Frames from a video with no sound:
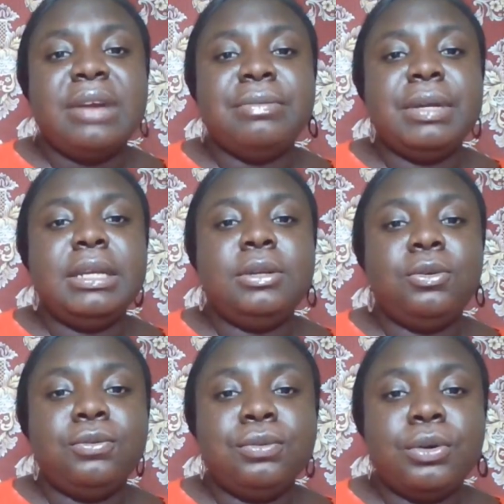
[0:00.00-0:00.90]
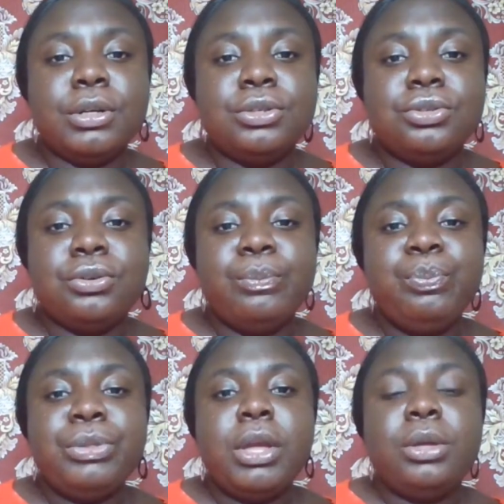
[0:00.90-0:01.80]
I really look forward to
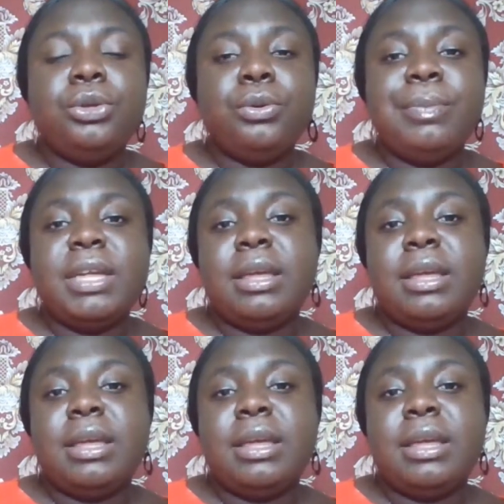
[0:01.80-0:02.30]
you being